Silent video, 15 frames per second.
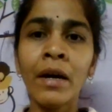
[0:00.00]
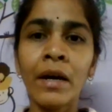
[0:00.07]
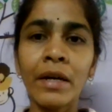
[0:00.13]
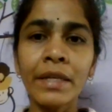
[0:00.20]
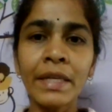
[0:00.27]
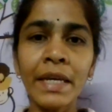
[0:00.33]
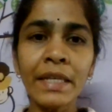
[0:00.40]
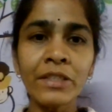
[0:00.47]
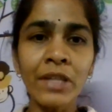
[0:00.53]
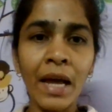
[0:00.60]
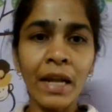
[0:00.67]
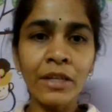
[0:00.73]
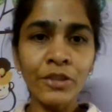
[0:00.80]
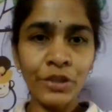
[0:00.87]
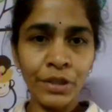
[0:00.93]
A key
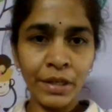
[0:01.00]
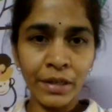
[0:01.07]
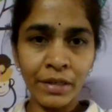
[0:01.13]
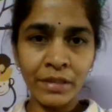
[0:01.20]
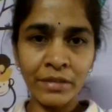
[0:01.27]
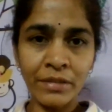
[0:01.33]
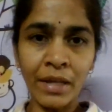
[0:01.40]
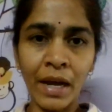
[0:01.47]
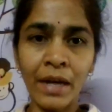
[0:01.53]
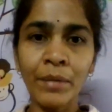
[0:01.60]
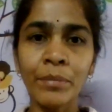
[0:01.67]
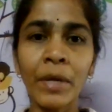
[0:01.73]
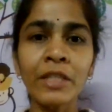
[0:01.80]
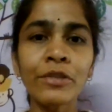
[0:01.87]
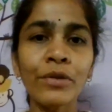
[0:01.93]
challenge here is that
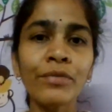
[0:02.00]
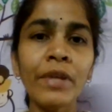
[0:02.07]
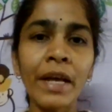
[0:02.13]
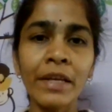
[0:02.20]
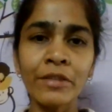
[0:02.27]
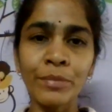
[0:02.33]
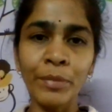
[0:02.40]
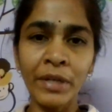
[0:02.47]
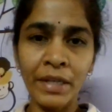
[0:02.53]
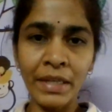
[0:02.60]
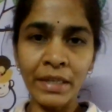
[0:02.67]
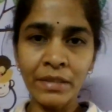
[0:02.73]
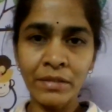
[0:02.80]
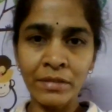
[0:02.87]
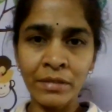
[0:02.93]
much of the
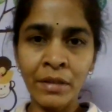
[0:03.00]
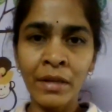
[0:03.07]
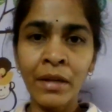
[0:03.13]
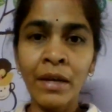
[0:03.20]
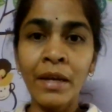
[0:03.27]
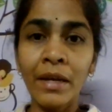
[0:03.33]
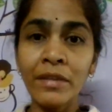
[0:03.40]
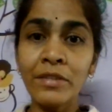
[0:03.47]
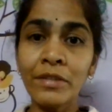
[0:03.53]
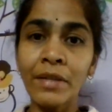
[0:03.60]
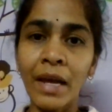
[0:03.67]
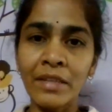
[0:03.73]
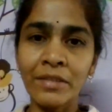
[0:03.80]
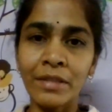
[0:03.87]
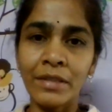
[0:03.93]
expertise is
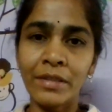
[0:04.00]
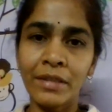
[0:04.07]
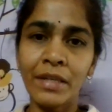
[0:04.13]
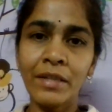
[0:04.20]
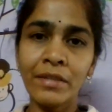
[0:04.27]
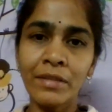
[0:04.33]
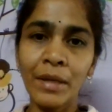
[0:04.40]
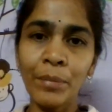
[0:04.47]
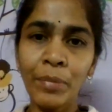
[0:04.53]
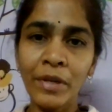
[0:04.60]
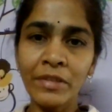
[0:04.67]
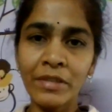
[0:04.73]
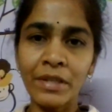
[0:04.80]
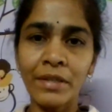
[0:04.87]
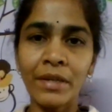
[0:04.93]
tacit, it is
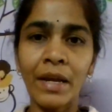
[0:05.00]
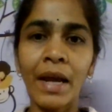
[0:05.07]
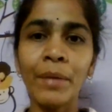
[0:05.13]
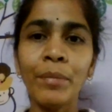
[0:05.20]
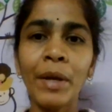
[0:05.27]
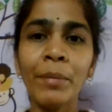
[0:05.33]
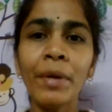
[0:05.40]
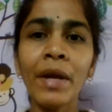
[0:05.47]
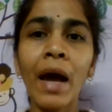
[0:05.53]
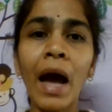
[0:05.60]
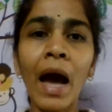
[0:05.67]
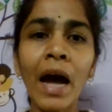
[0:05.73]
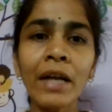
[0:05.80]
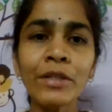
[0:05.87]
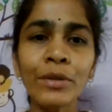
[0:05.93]
implicit, and may be
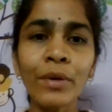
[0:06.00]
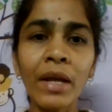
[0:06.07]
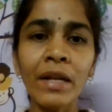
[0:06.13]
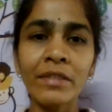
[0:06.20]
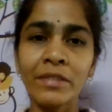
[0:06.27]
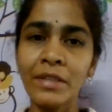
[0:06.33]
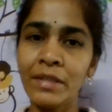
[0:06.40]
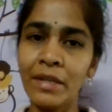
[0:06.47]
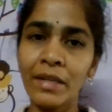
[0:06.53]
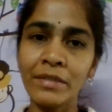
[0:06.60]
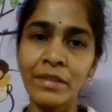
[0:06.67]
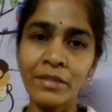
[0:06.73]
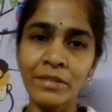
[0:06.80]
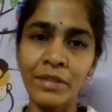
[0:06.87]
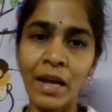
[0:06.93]
hard to elicit at
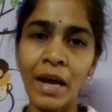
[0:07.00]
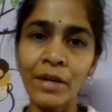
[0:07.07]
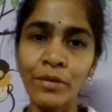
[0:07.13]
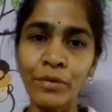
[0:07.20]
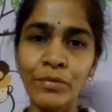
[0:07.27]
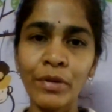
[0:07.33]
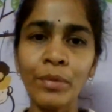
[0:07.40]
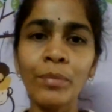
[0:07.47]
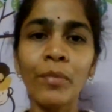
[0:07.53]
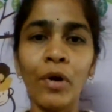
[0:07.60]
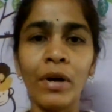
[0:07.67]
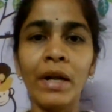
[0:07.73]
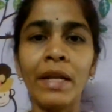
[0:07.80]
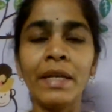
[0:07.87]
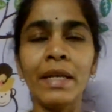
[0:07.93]
the start of the
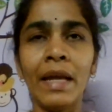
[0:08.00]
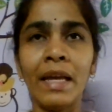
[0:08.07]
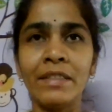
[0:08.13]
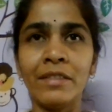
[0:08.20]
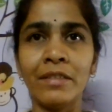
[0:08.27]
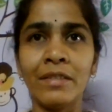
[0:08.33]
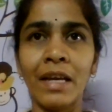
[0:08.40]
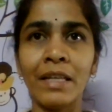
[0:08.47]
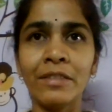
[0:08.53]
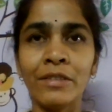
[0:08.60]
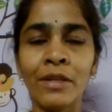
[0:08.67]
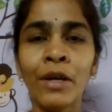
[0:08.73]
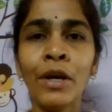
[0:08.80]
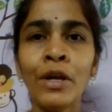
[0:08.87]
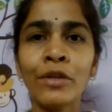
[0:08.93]
modeling
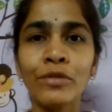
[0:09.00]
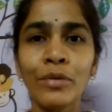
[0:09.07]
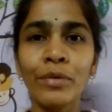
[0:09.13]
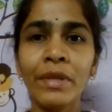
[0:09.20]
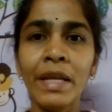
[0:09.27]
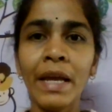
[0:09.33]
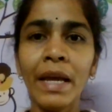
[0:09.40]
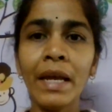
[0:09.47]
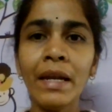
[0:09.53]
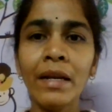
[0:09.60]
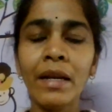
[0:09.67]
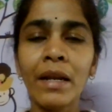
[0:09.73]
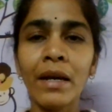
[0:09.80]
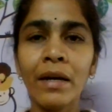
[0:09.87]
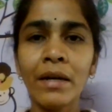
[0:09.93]
exercise. So they
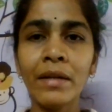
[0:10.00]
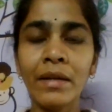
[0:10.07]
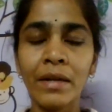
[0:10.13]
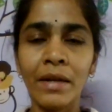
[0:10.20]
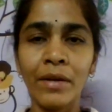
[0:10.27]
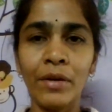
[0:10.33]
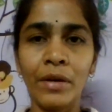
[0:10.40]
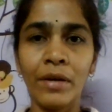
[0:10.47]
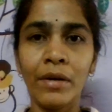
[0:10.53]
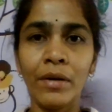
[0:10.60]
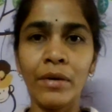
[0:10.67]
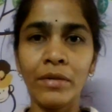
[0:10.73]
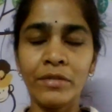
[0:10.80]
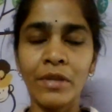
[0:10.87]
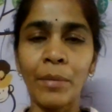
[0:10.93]
learn
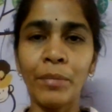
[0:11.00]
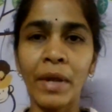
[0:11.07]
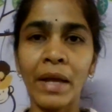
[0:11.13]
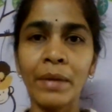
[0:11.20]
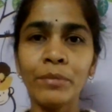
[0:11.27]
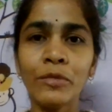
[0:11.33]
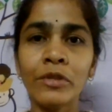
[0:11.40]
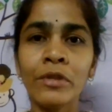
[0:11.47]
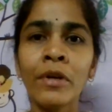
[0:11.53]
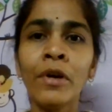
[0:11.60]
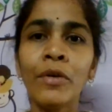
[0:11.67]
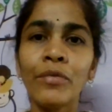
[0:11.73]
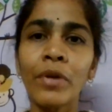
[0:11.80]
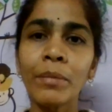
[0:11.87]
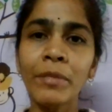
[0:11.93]
sometimes
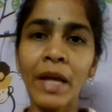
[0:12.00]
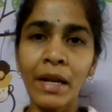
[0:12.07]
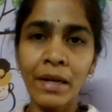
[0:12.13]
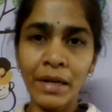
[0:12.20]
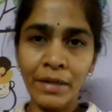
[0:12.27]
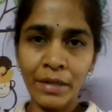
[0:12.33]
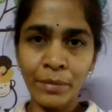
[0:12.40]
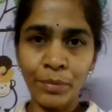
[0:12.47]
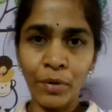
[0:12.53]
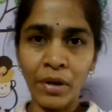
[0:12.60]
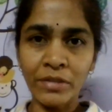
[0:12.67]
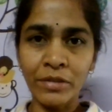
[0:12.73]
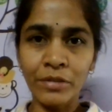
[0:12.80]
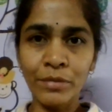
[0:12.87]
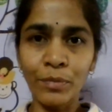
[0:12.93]
from the analytic
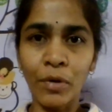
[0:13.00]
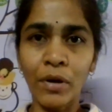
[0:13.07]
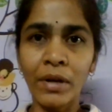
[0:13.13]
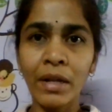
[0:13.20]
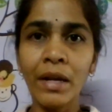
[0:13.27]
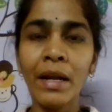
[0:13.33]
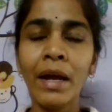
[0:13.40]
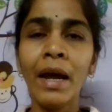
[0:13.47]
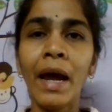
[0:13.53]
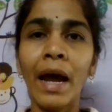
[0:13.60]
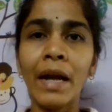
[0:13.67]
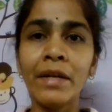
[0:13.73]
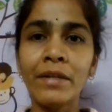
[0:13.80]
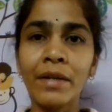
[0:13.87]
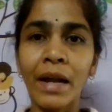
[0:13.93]
process model
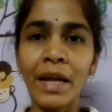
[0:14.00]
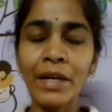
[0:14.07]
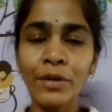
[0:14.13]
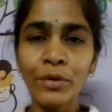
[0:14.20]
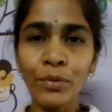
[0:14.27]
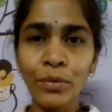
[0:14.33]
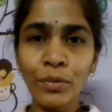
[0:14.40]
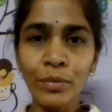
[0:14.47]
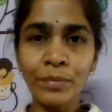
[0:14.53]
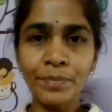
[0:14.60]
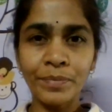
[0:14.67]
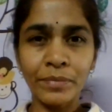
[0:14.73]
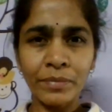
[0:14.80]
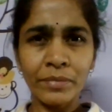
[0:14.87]
and try to